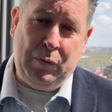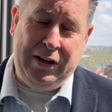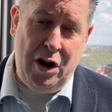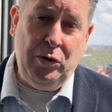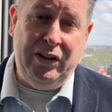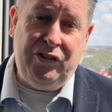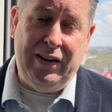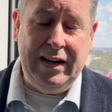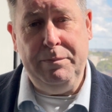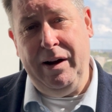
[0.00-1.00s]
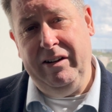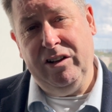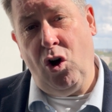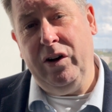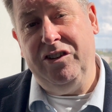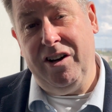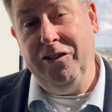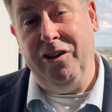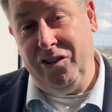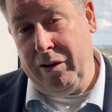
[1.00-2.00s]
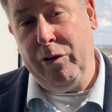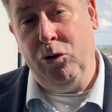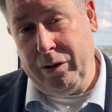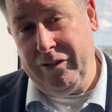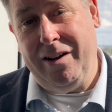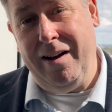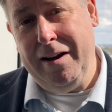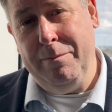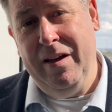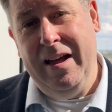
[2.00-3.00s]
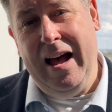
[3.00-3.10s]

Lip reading: noticed that Imperial College London, as they were called at the time,